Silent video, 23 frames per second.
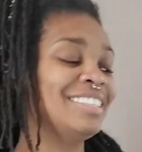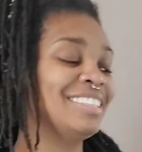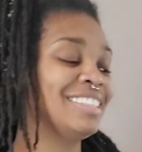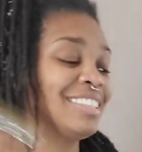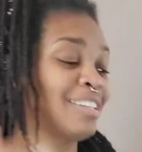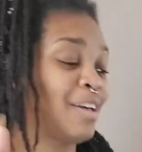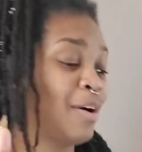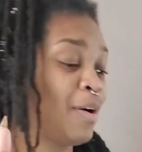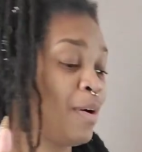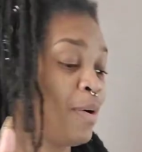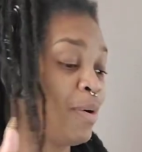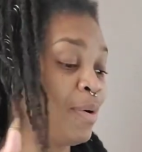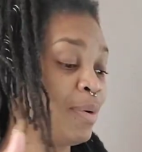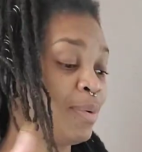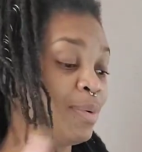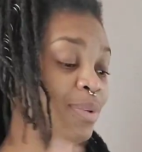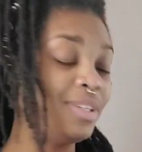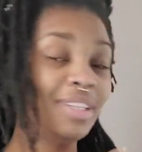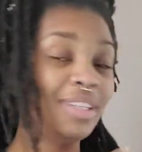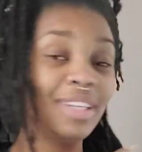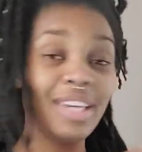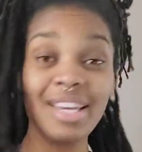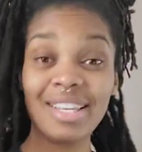So,
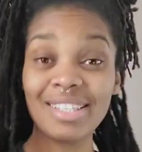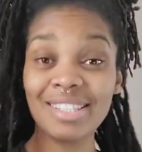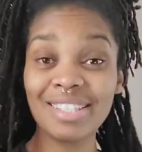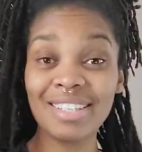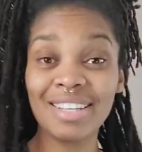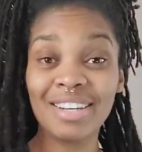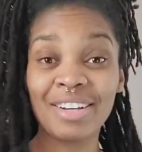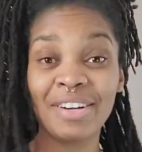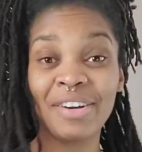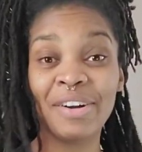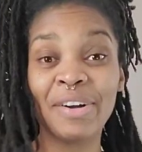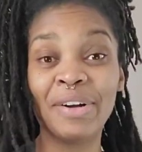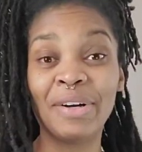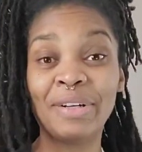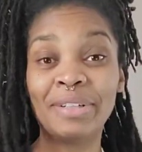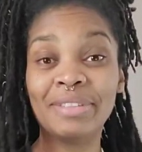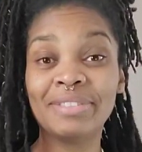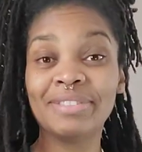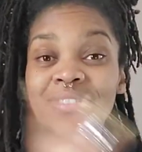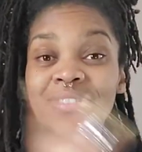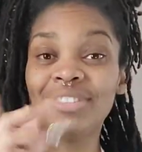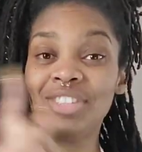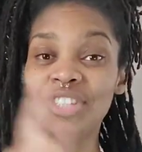yes, girl.
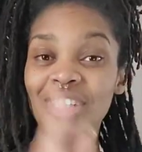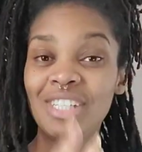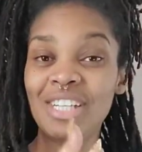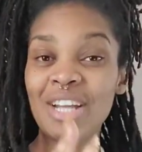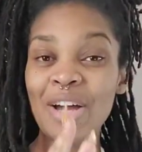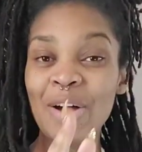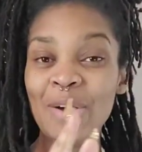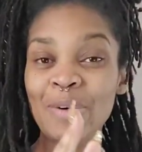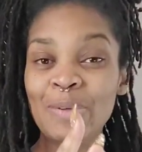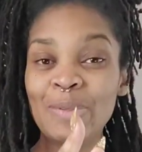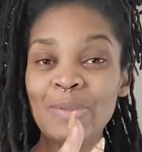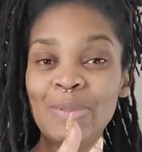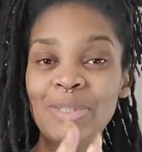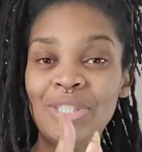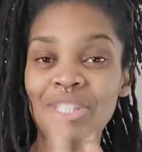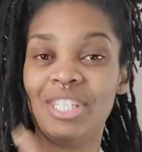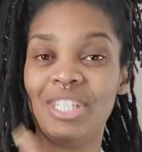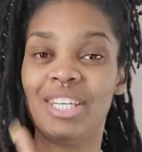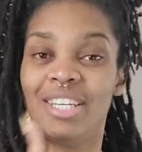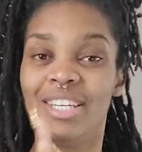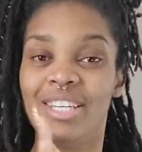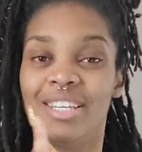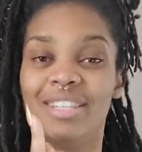She know who
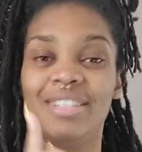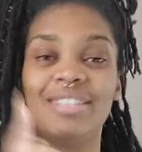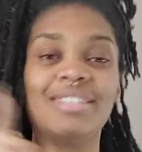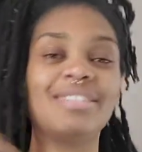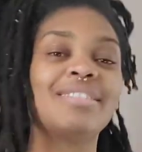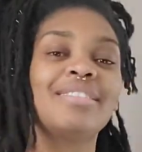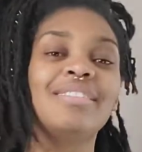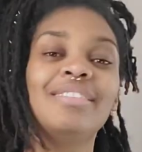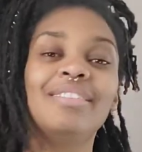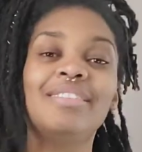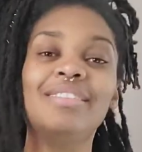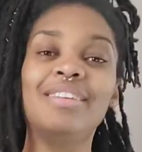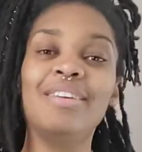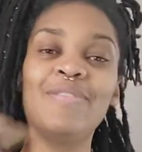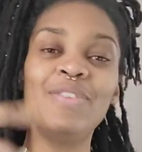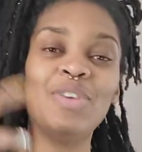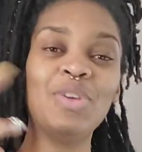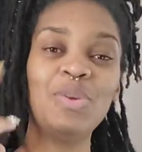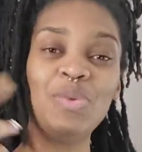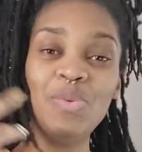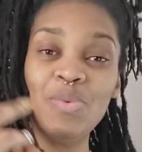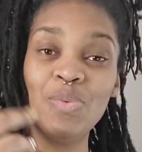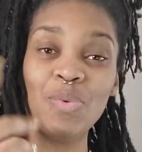she is. If
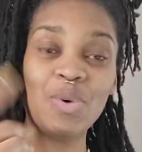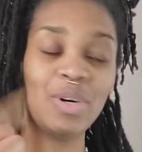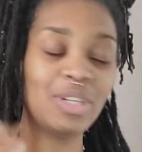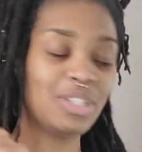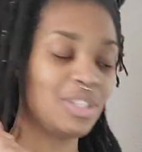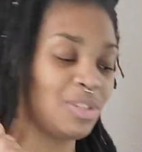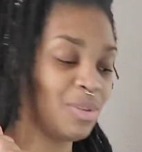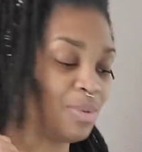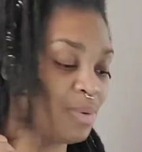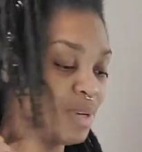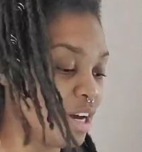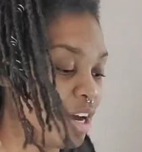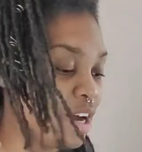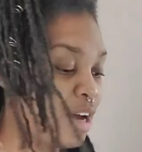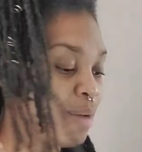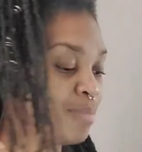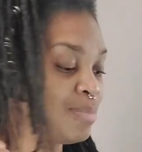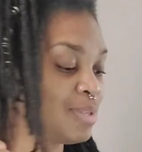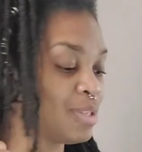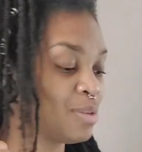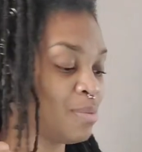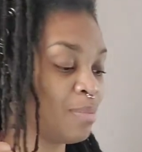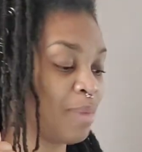you want to
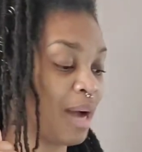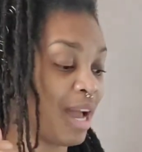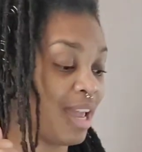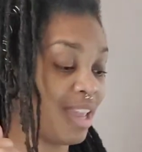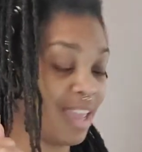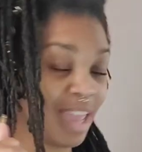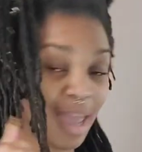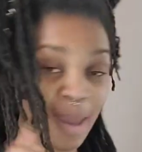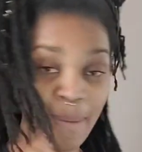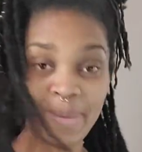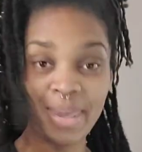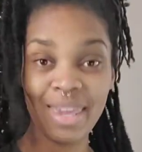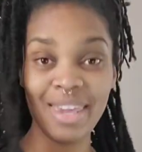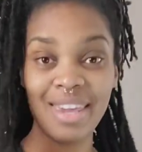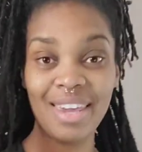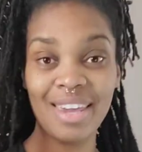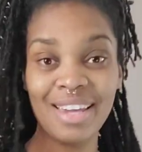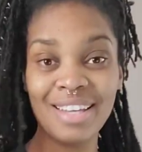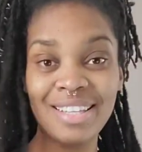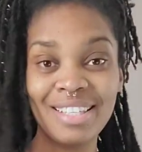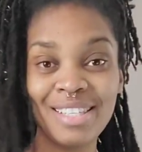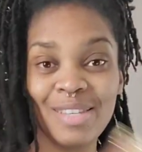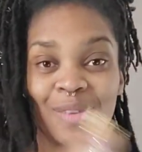come to
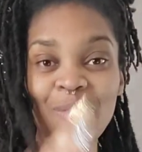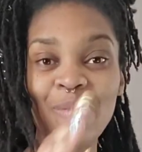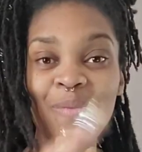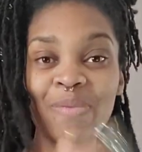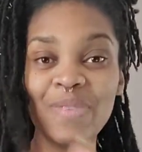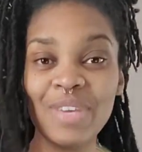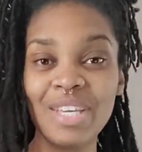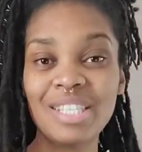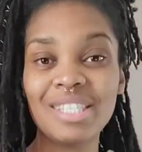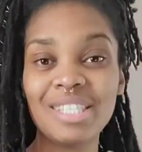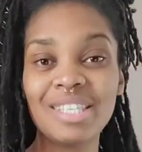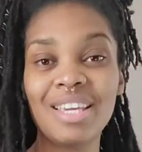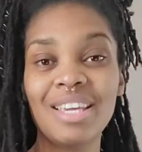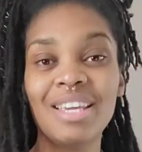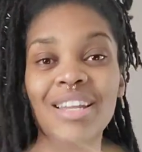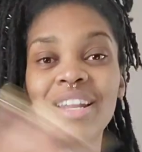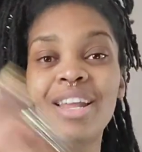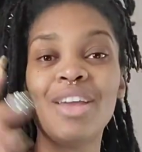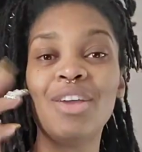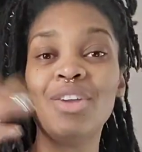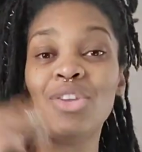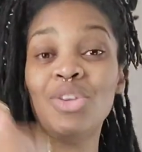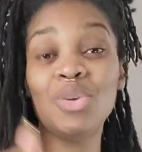Miami to visit,
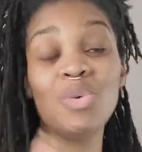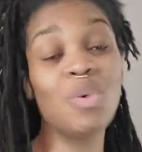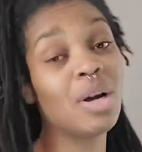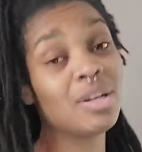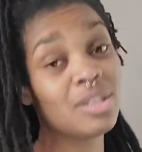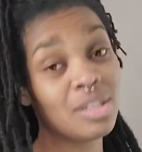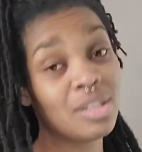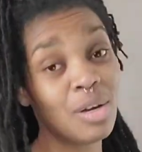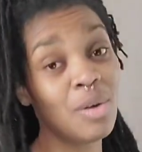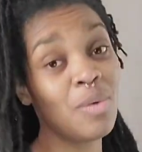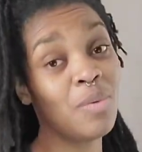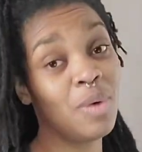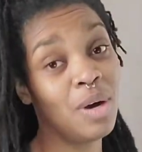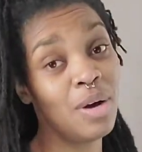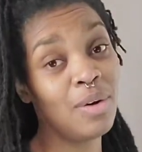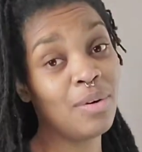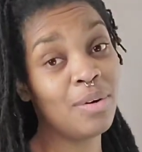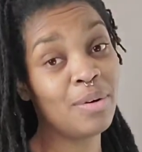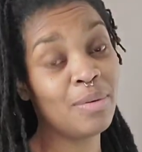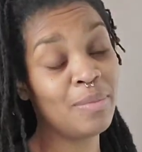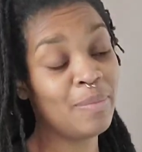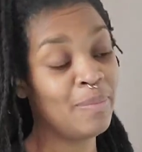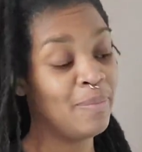you are so
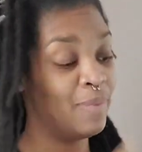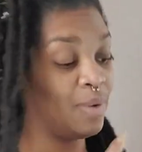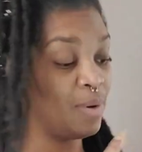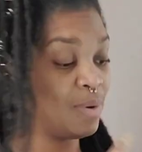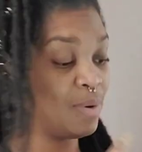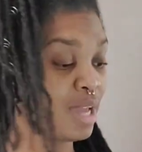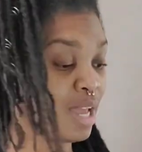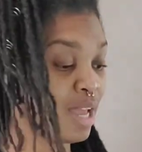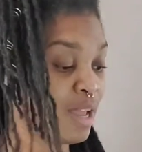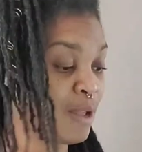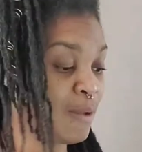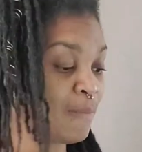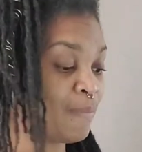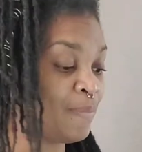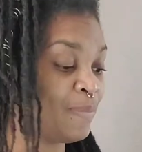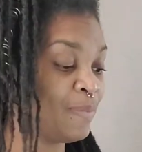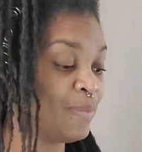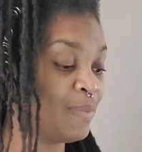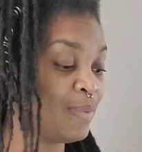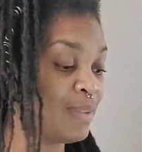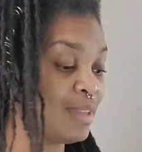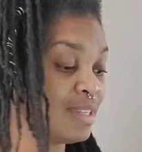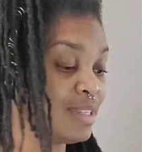welcome. Okay?
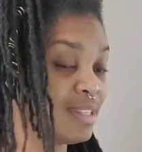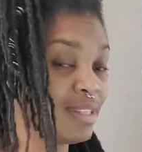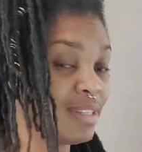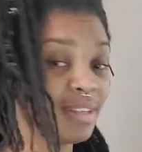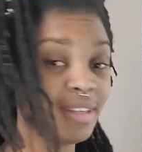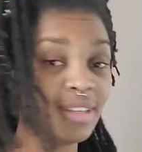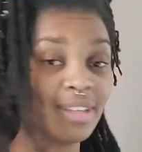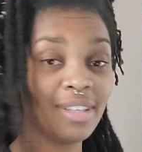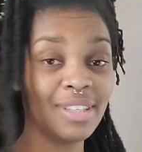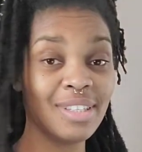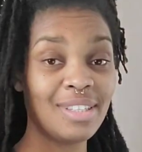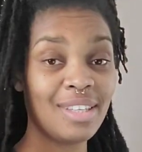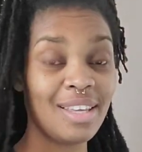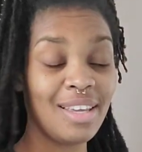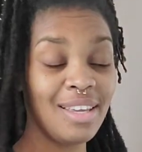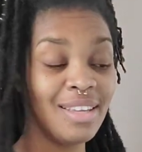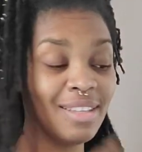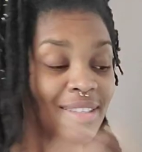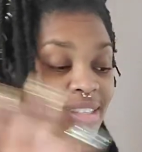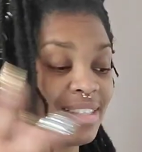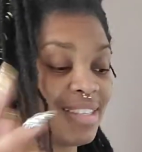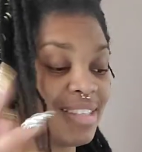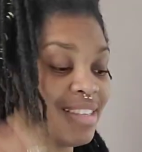Sent.